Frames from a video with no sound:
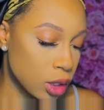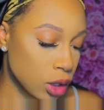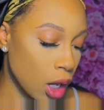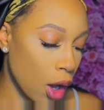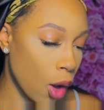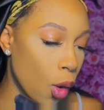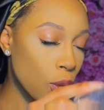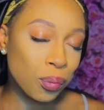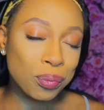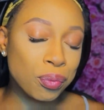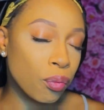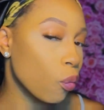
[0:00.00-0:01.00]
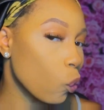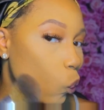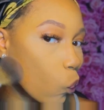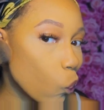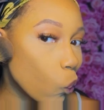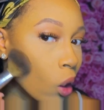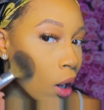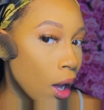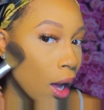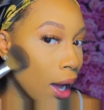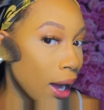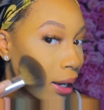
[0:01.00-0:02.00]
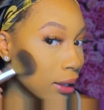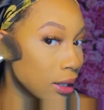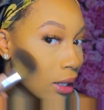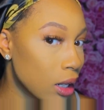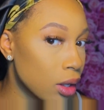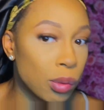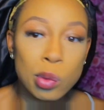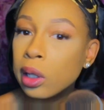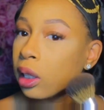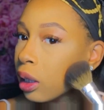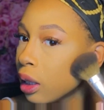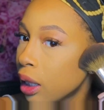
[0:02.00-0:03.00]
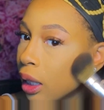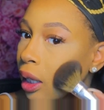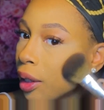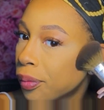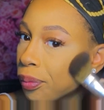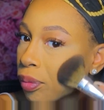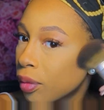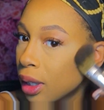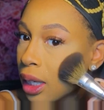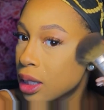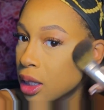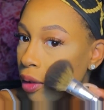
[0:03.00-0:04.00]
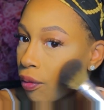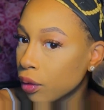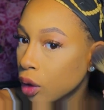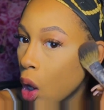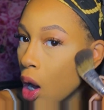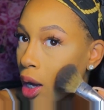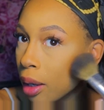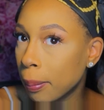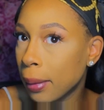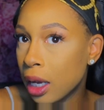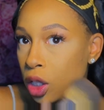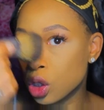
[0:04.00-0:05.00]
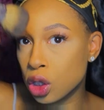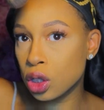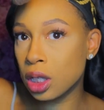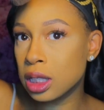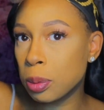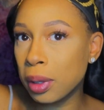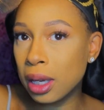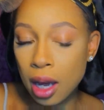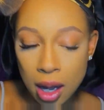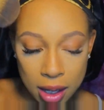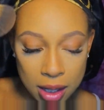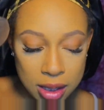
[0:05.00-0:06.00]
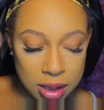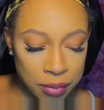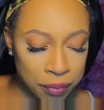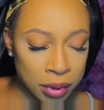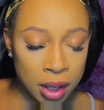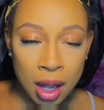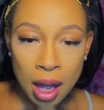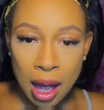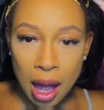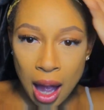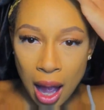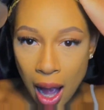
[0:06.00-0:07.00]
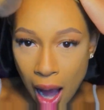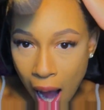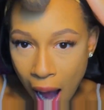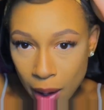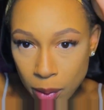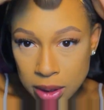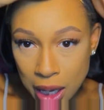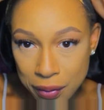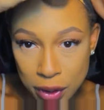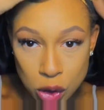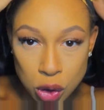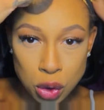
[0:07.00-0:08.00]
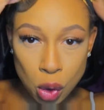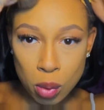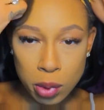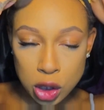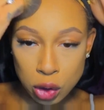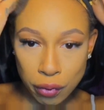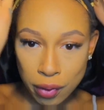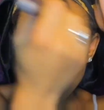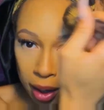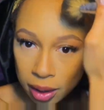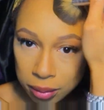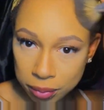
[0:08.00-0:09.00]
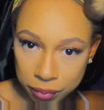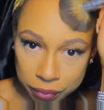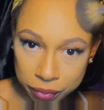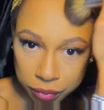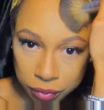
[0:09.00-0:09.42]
So I didn't really get to vlog much, just because I was having so much fun